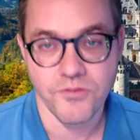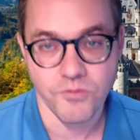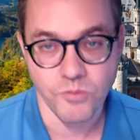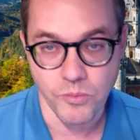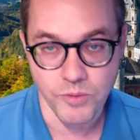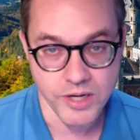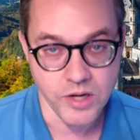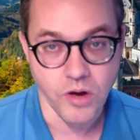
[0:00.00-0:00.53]

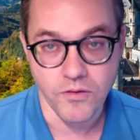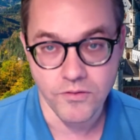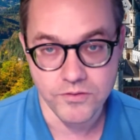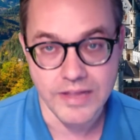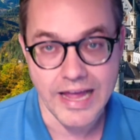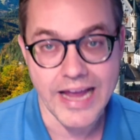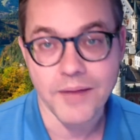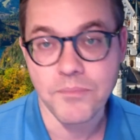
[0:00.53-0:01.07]
what we call
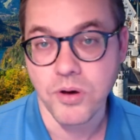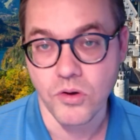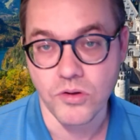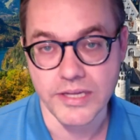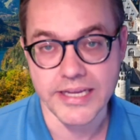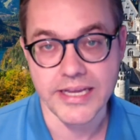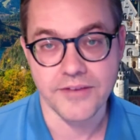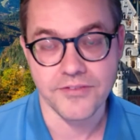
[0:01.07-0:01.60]
flag
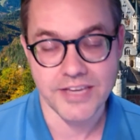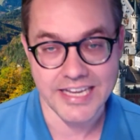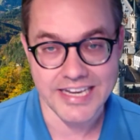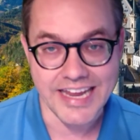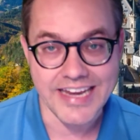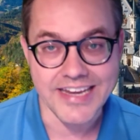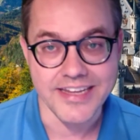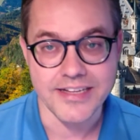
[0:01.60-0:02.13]
polling of
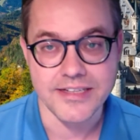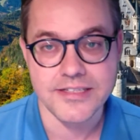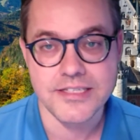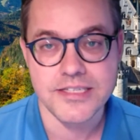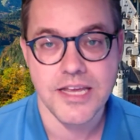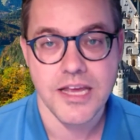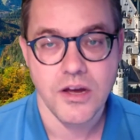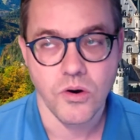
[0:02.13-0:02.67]

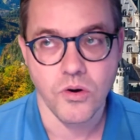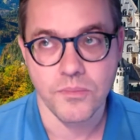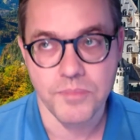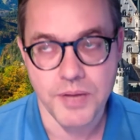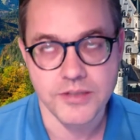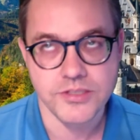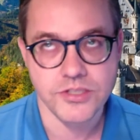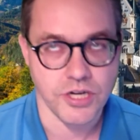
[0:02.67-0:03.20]
Canadians, or
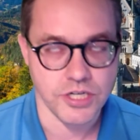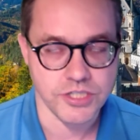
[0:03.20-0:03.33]
I